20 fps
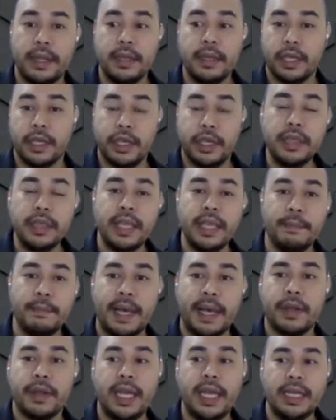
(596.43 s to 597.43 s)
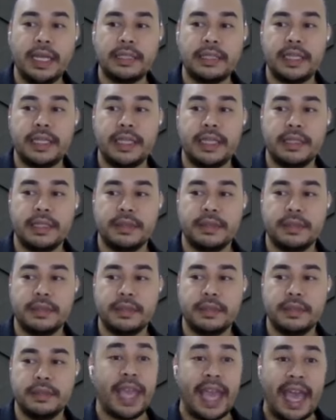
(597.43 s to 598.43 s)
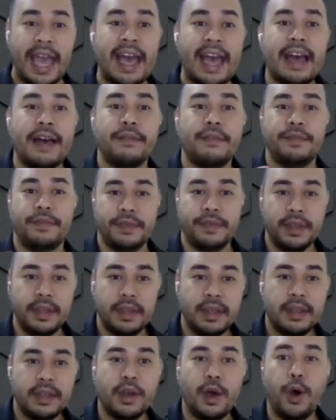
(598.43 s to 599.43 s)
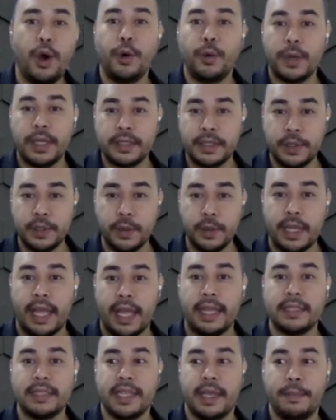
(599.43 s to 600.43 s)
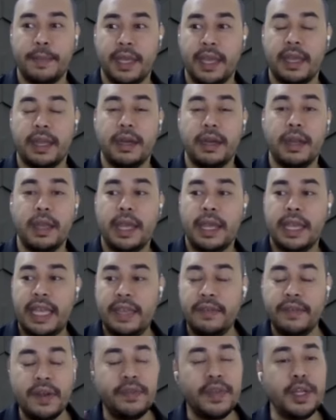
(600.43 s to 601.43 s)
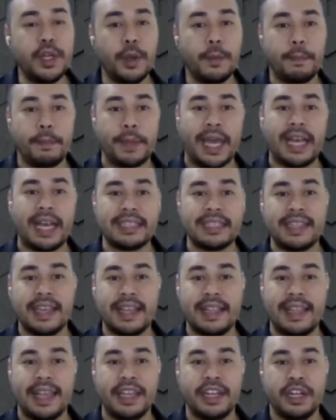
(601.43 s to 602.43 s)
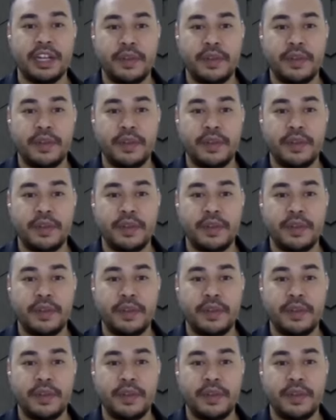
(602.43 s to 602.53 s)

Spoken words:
But the good thing about us is since we have always new clients coming in. Even if you don't pass that